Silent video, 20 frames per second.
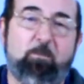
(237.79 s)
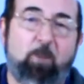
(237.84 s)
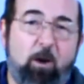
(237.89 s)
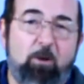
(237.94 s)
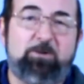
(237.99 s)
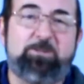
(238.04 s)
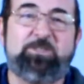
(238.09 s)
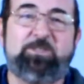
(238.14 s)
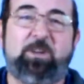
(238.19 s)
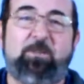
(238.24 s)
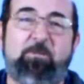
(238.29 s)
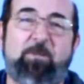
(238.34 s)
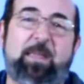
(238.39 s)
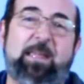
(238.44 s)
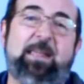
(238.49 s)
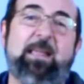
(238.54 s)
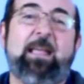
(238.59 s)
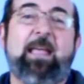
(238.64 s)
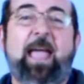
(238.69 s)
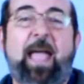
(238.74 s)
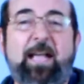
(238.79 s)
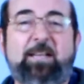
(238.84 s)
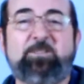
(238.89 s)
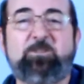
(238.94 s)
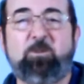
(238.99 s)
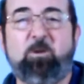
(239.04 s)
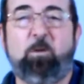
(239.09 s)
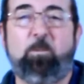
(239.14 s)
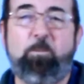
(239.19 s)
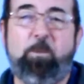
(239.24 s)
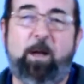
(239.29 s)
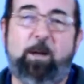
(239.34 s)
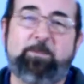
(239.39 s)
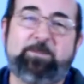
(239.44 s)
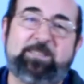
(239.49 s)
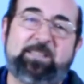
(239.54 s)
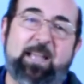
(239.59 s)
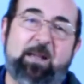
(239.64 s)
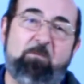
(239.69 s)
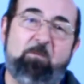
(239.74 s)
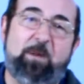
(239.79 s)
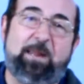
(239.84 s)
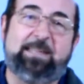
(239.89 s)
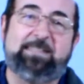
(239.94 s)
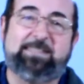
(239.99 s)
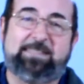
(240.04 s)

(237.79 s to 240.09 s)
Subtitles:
Most of the external pumps that we